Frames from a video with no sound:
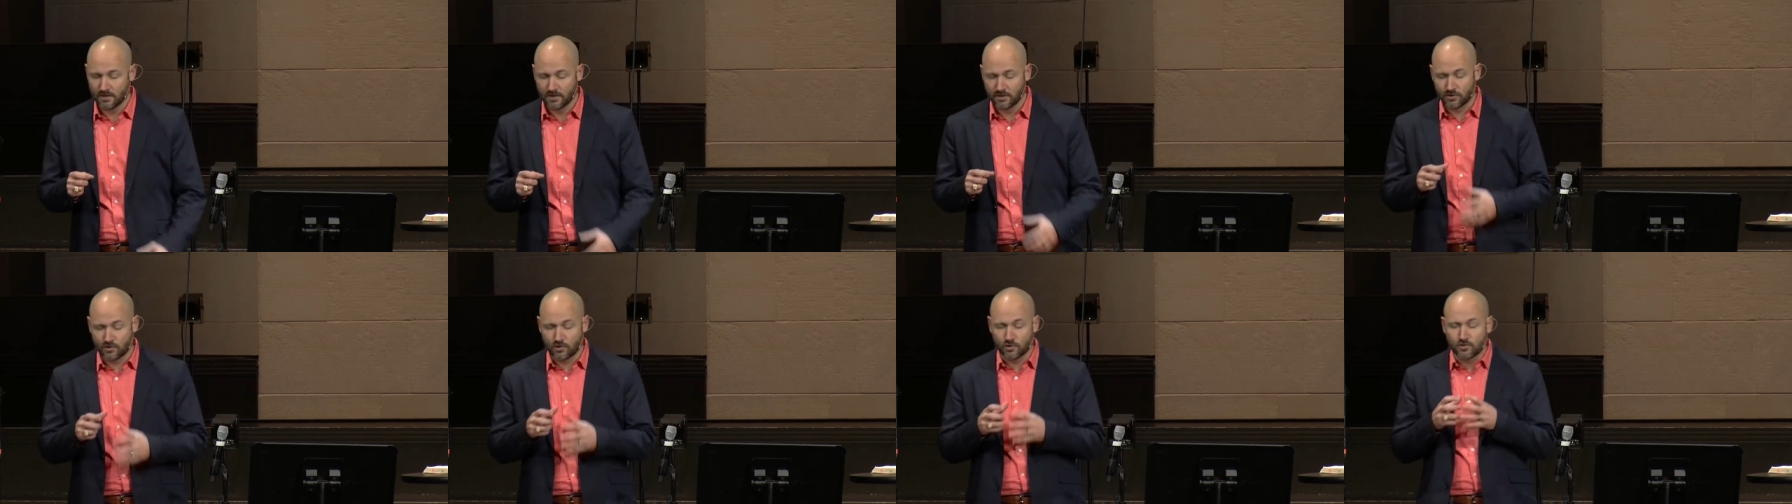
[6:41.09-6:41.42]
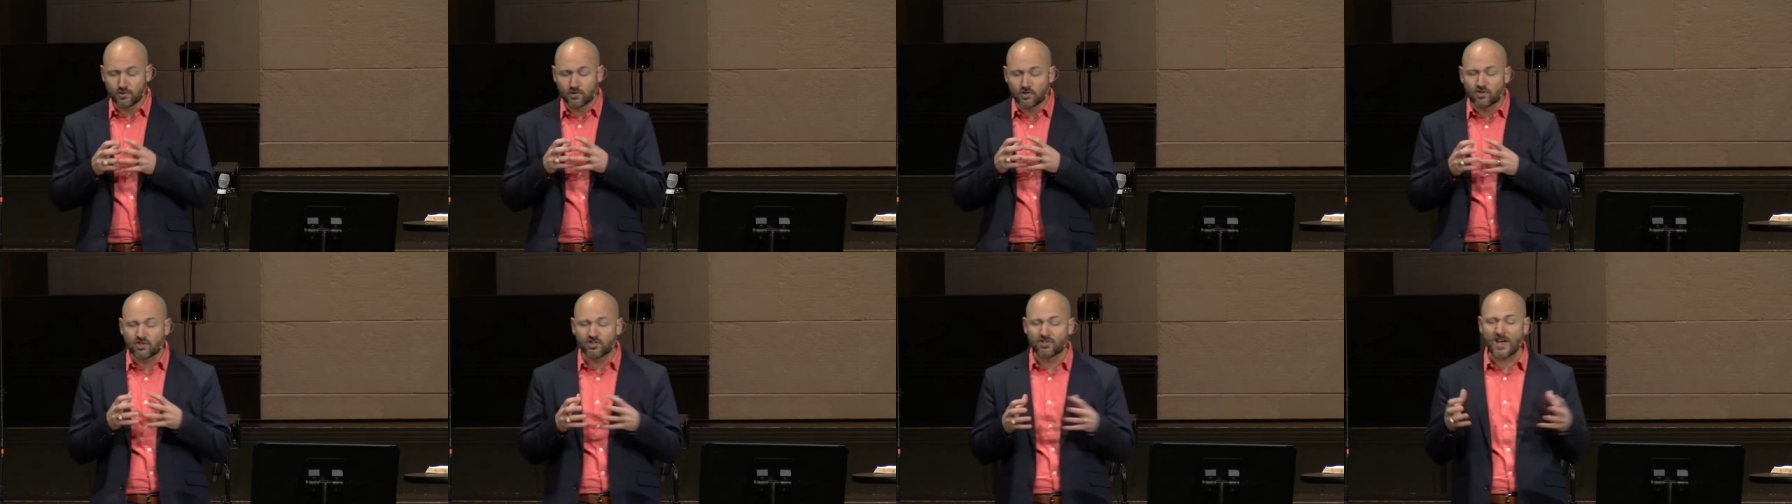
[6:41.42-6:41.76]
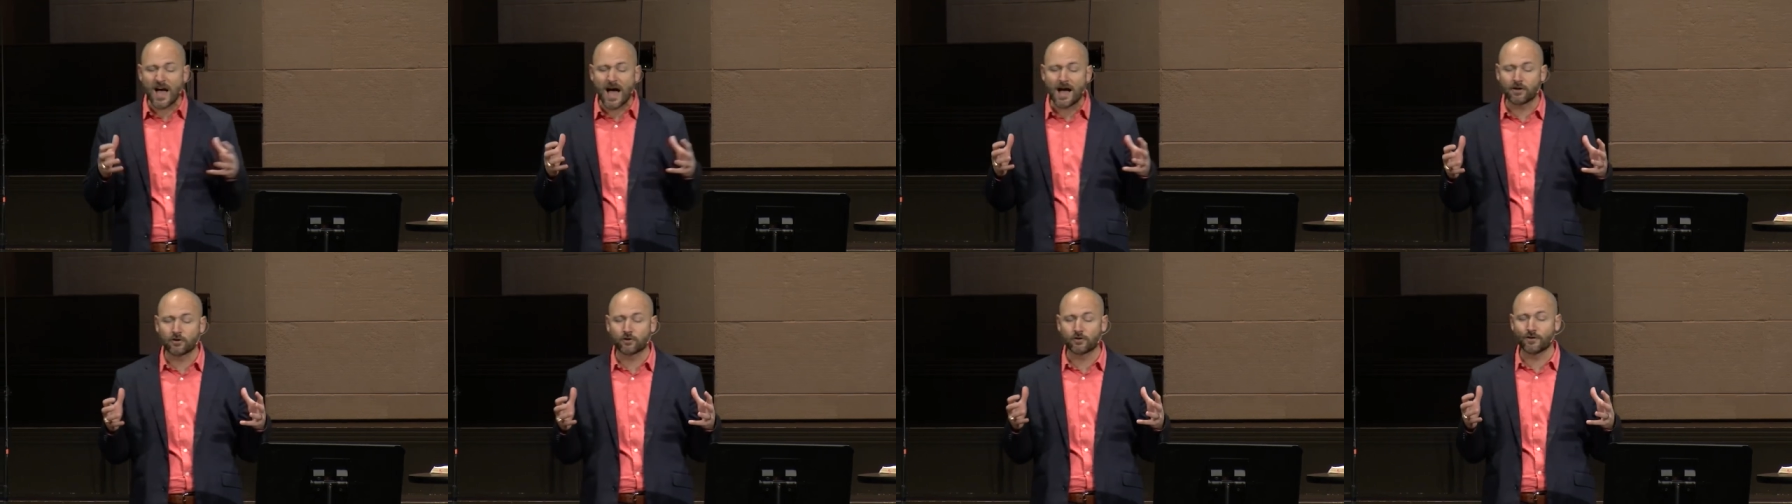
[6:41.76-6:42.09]
to
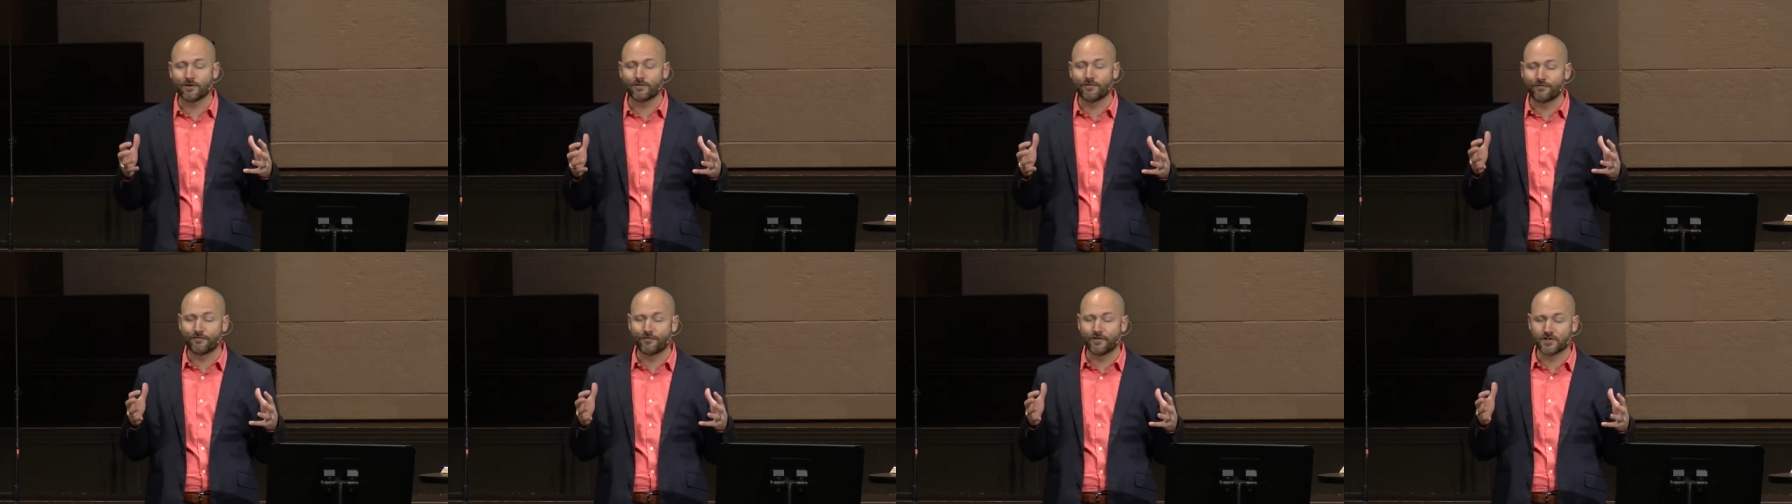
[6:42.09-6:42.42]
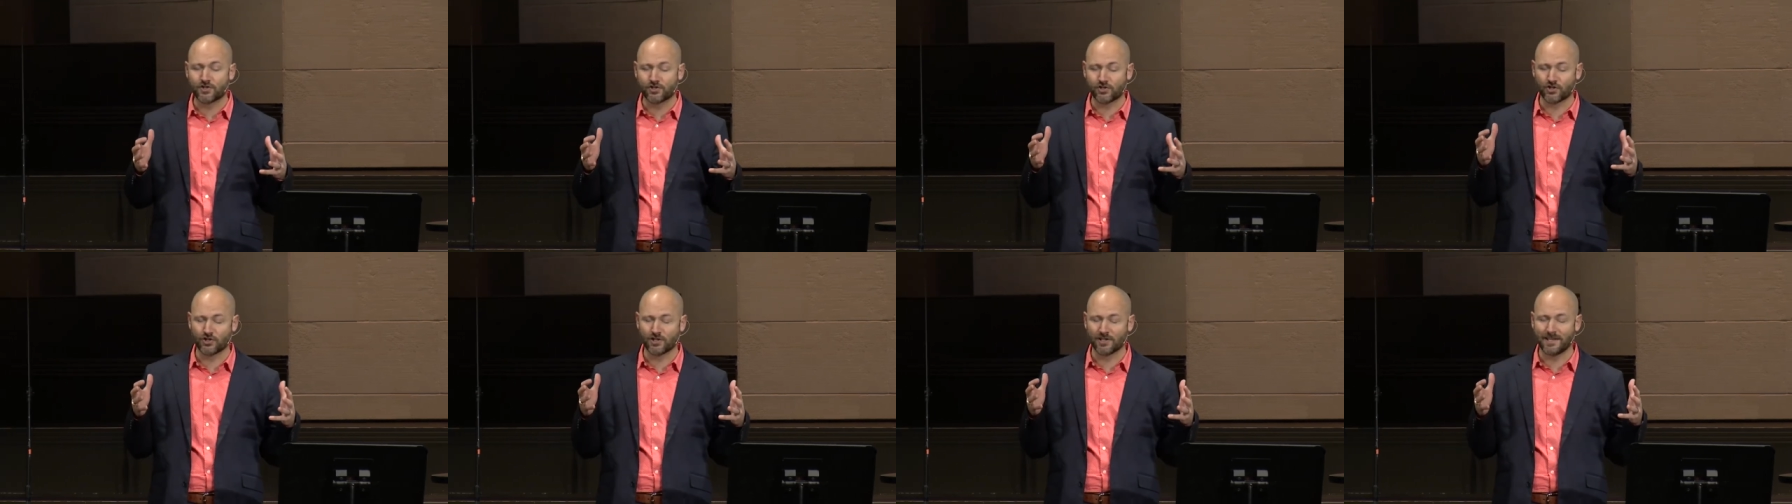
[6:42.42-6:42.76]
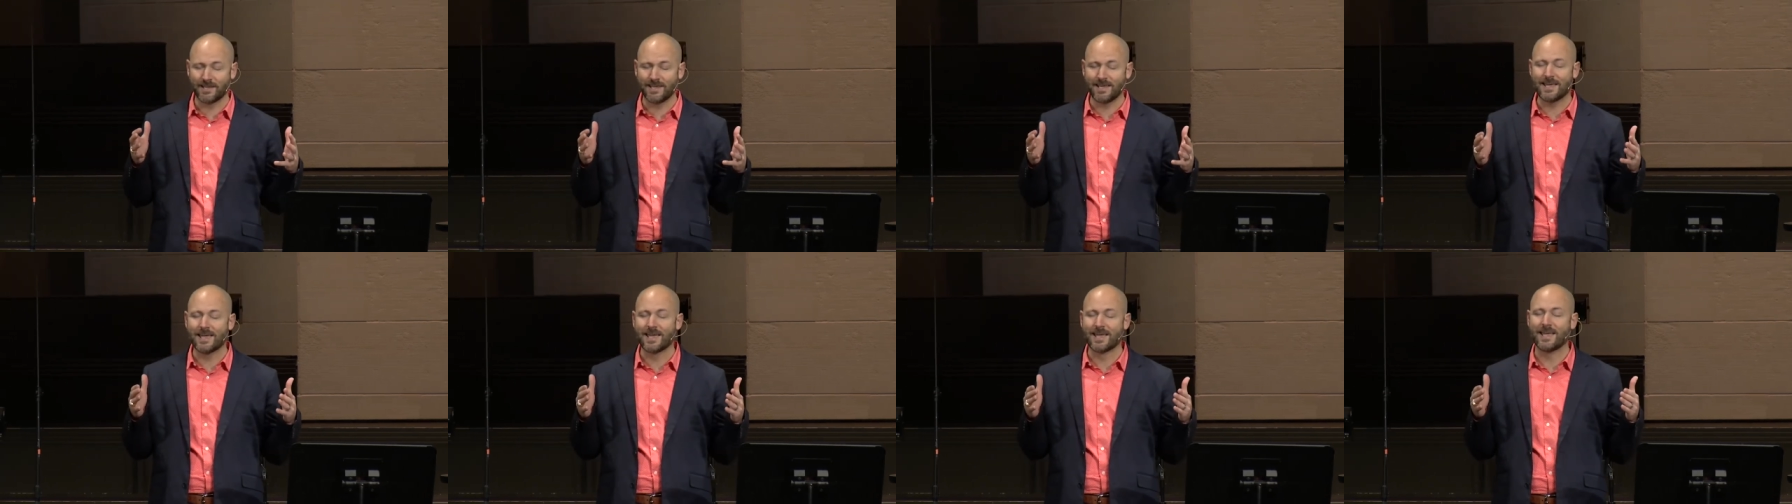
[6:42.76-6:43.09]

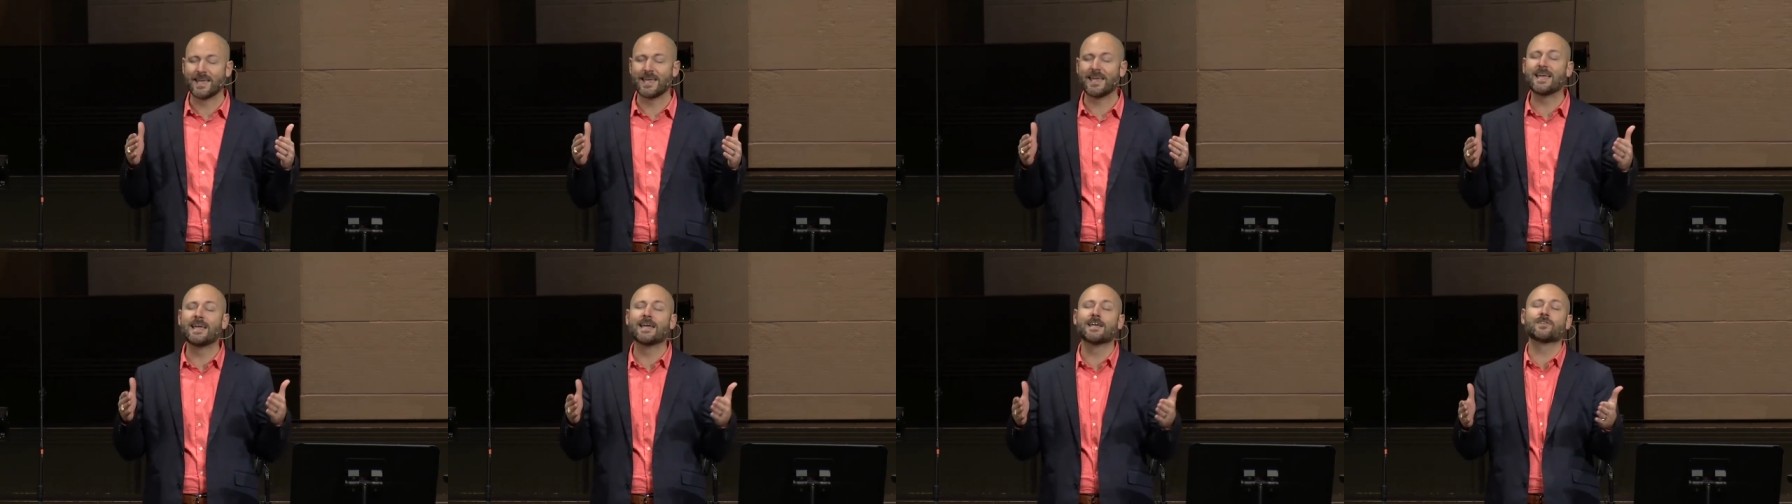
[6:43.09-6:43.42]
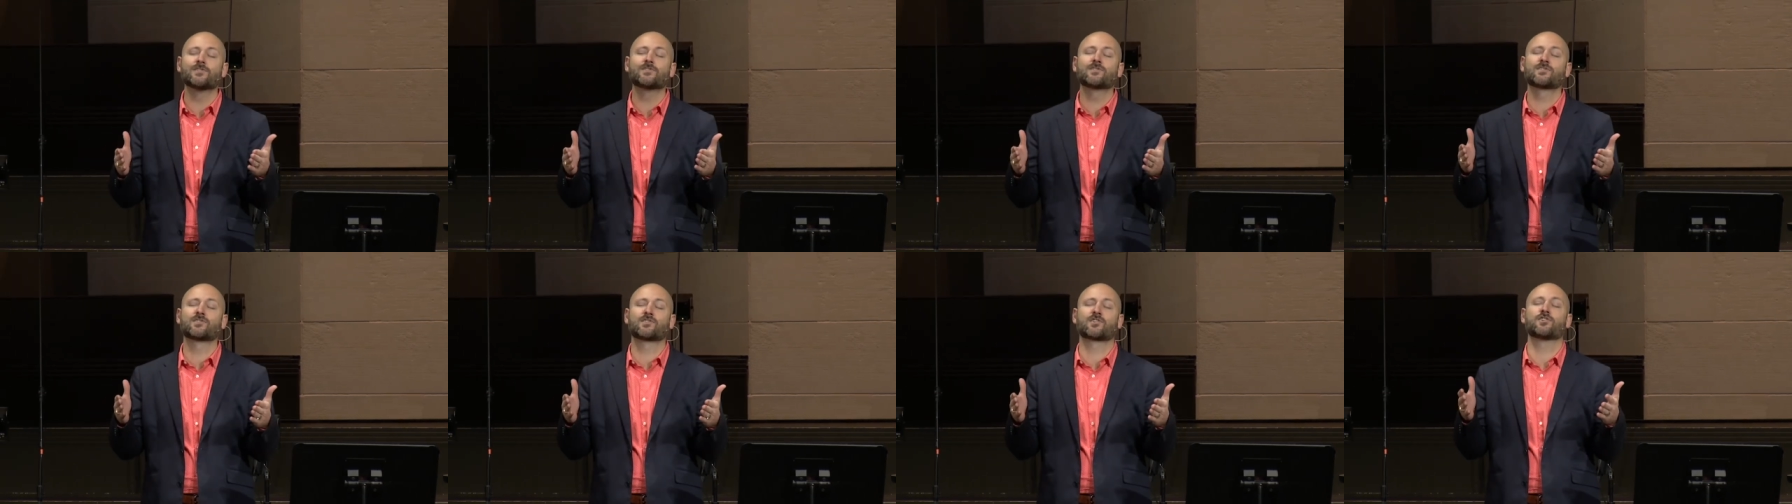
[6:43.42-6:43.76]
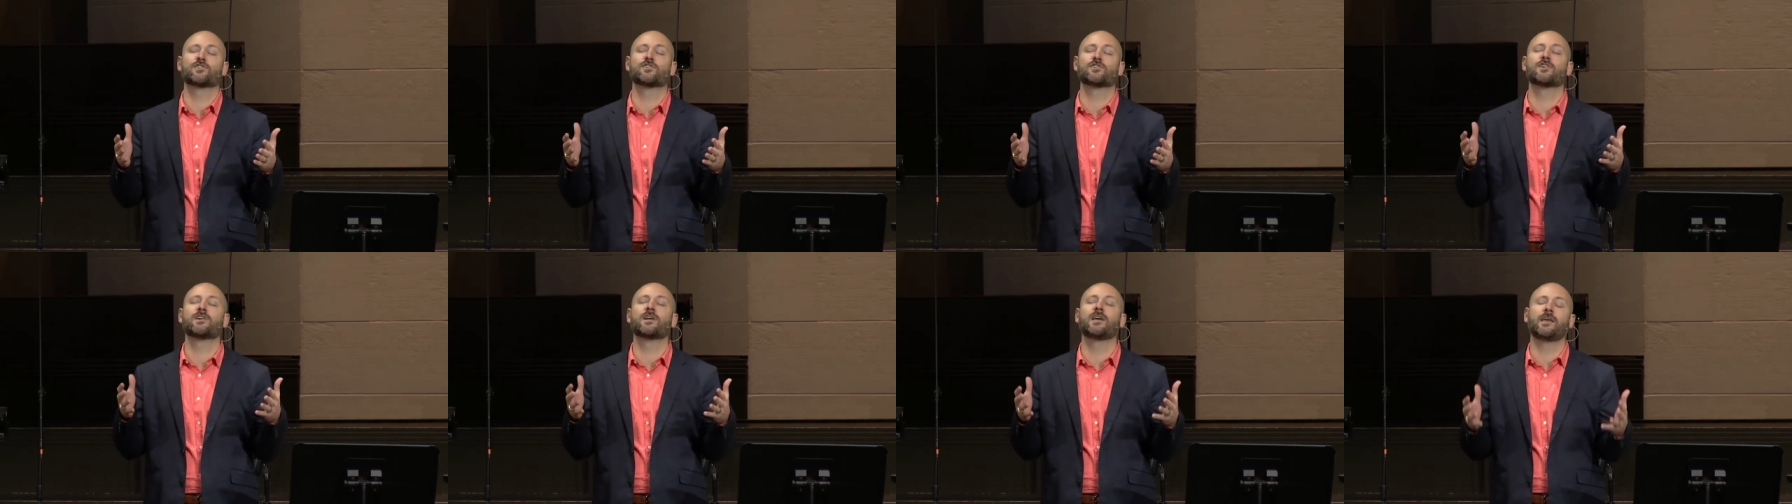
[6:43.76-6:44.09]
sacrificially
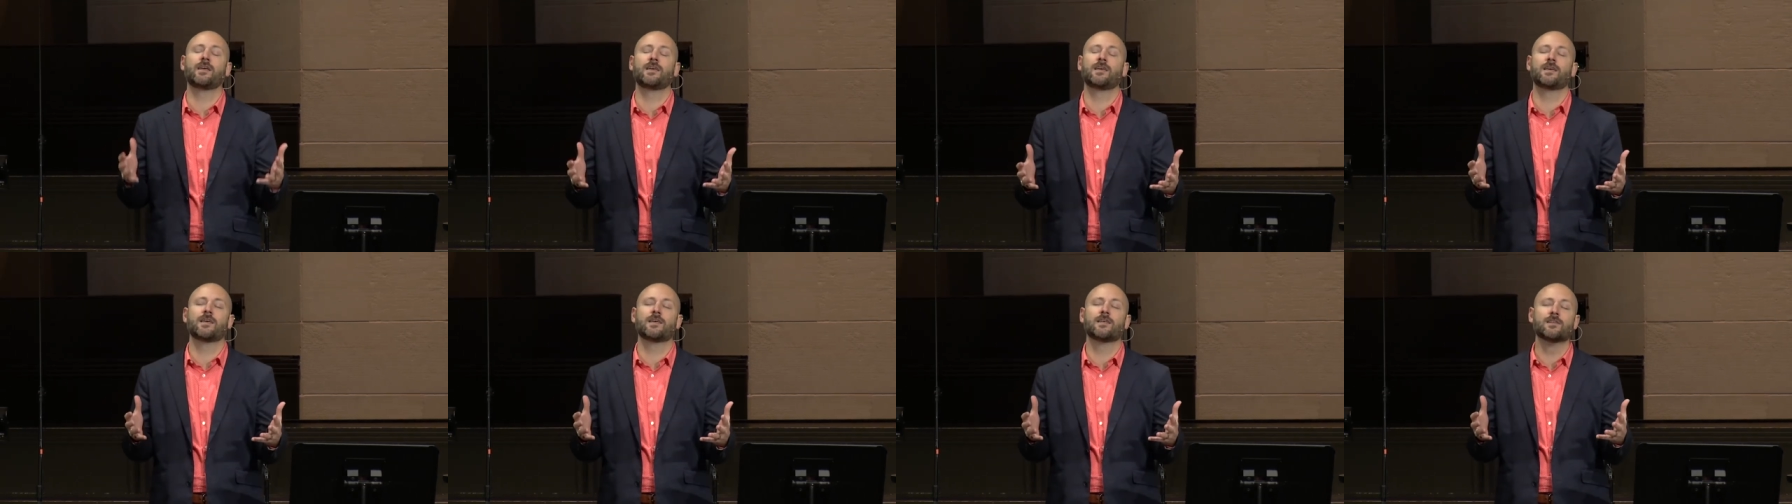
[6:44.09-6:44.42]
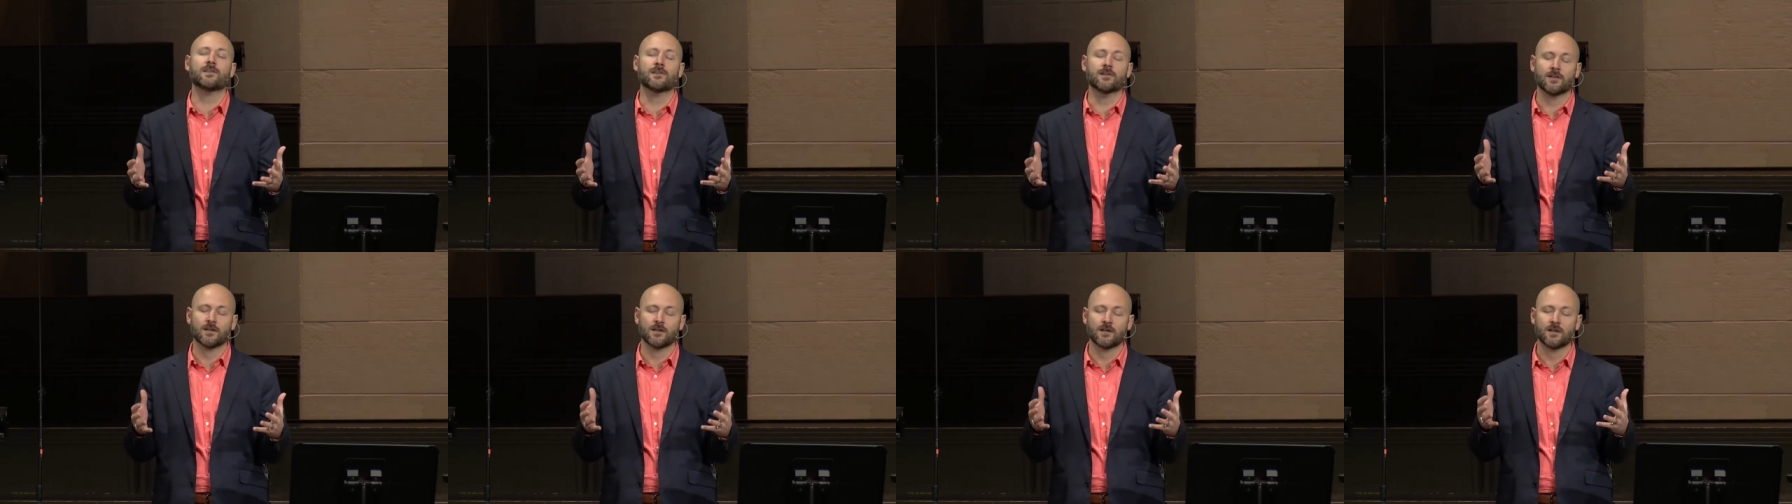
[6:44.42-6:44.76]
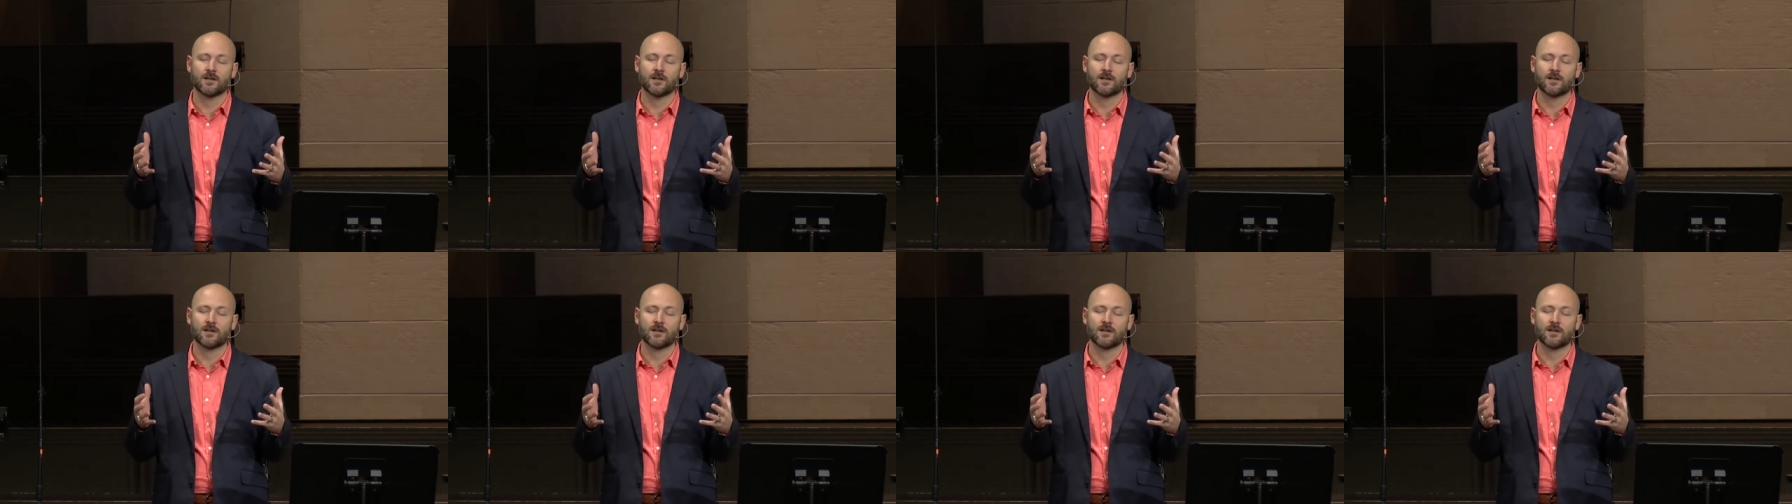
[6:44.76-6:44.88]
enter in